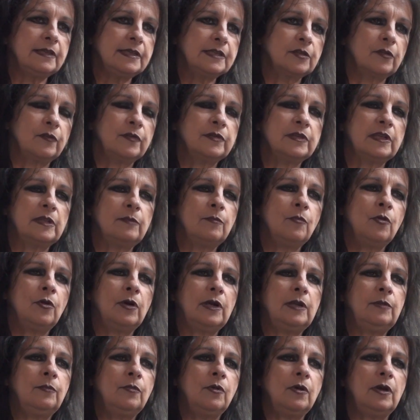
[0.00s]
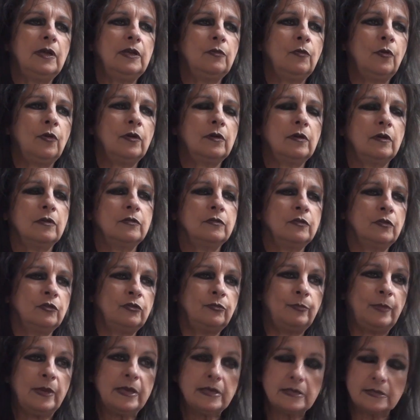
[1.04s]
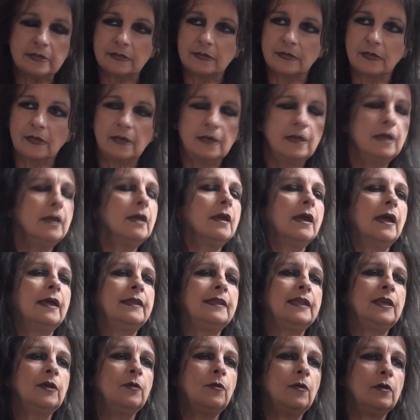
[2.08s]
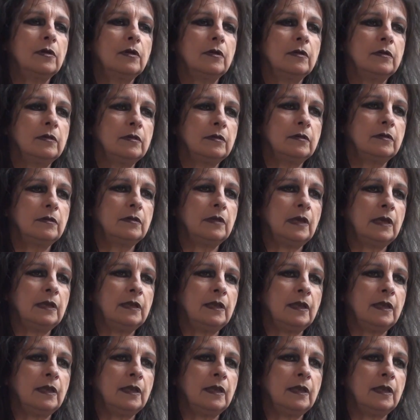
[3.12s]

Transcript: I discovered that more and more I work on the space, and I work on